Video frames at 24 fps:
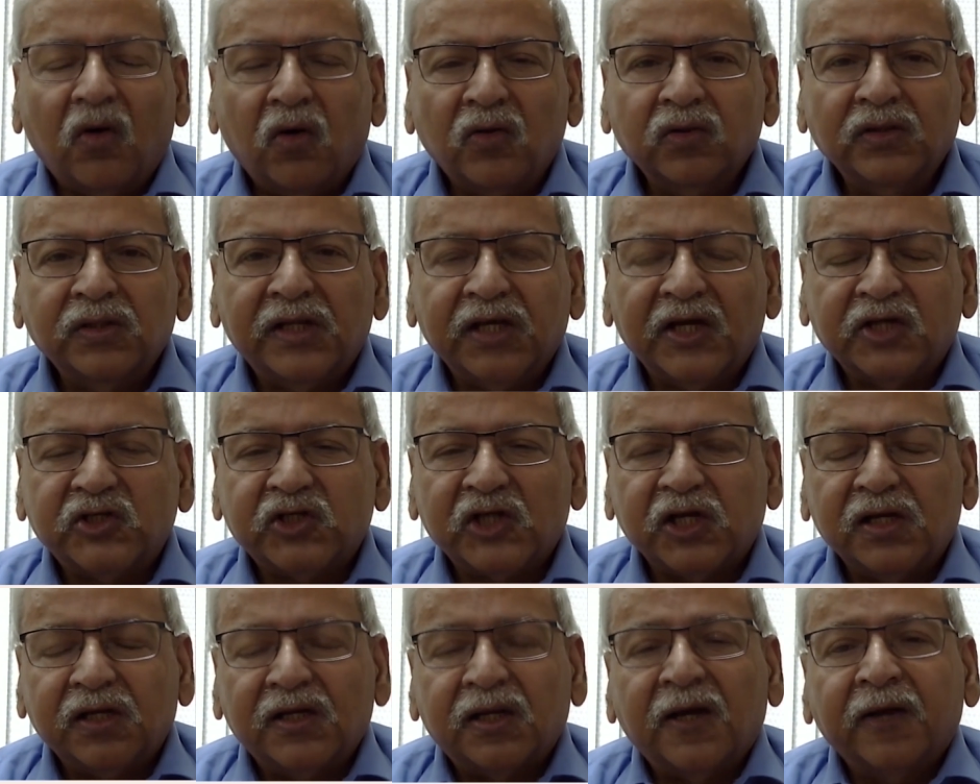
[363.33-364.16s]
on the
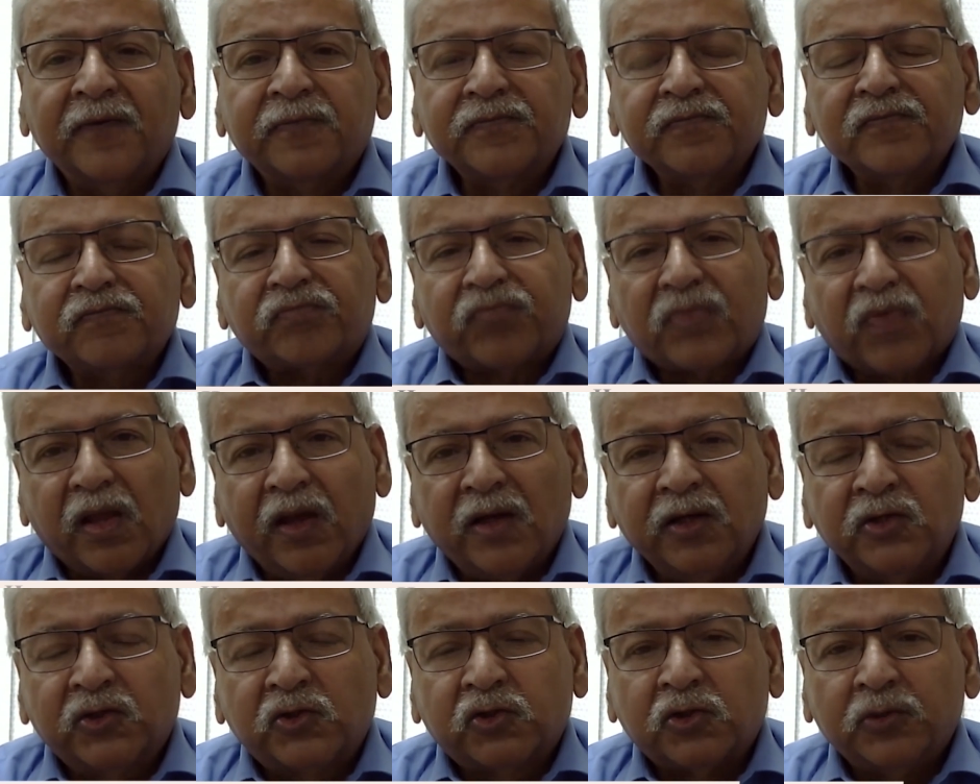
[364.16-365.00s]
agenda.
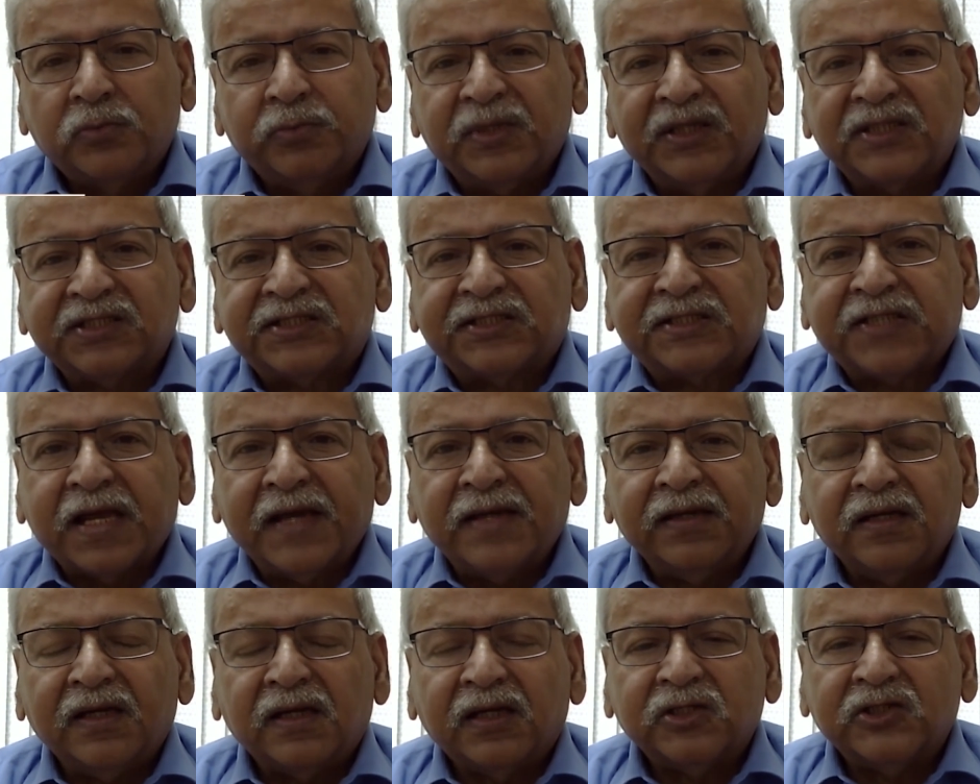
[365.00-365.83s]
And it should be a
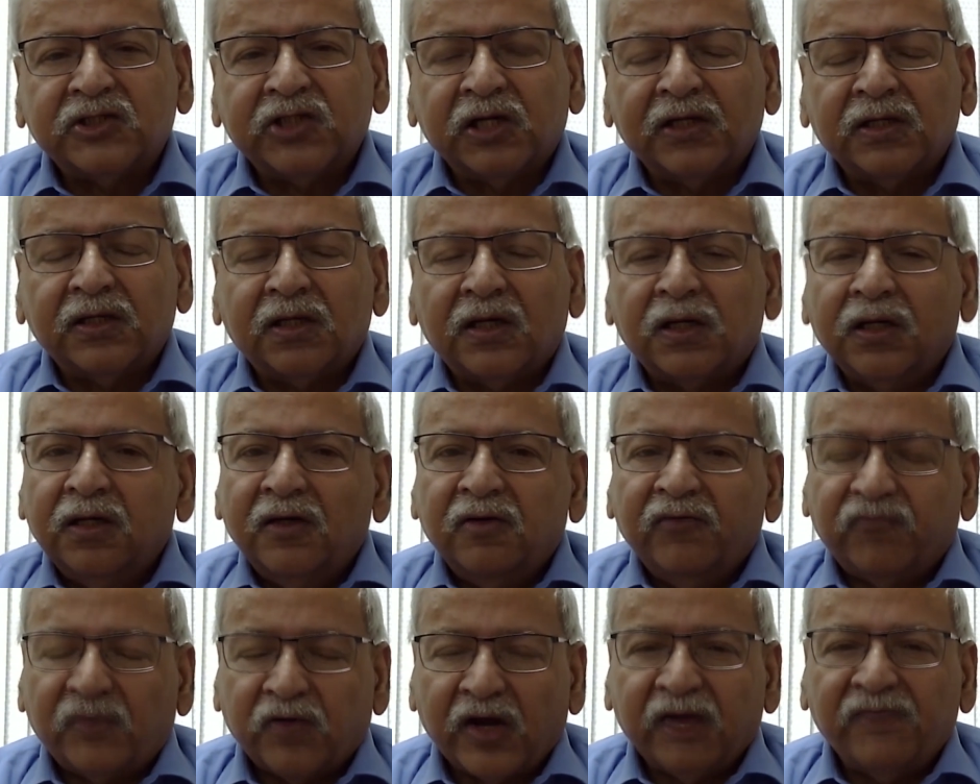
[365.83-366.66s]
standing agenda
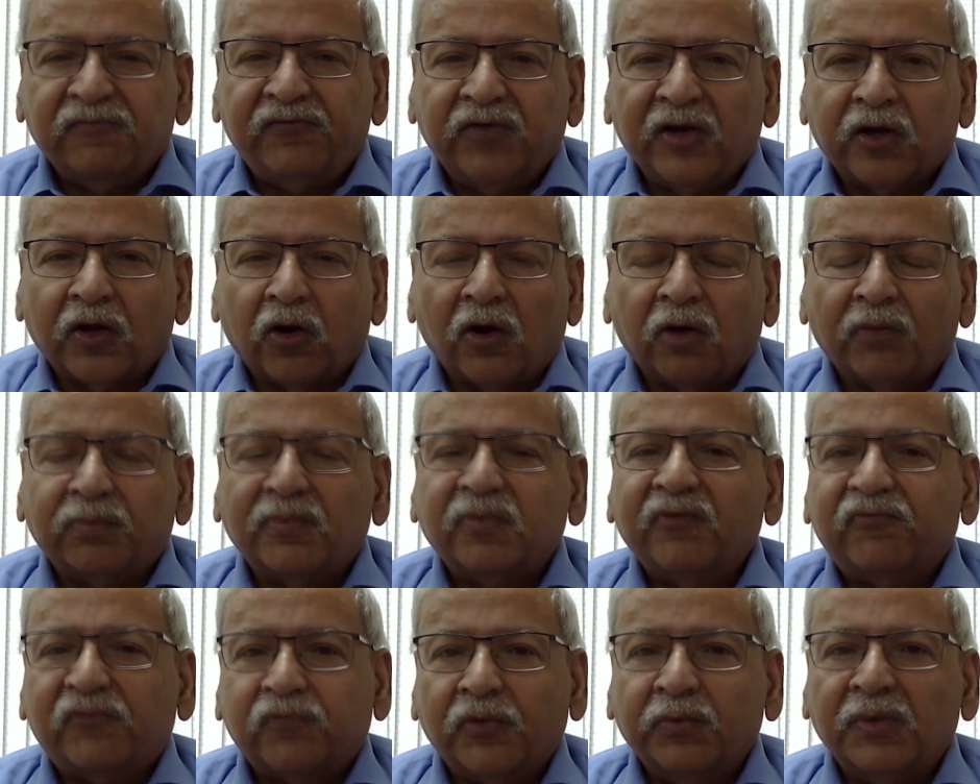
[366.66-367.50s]
for every COP
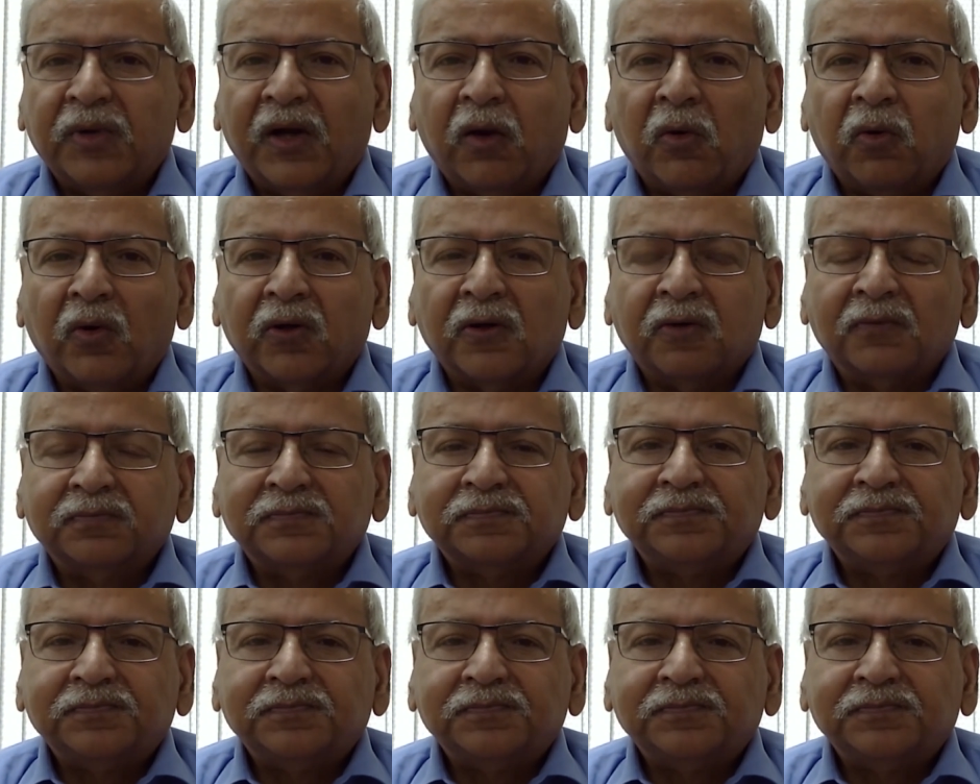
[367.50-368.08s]
from now on.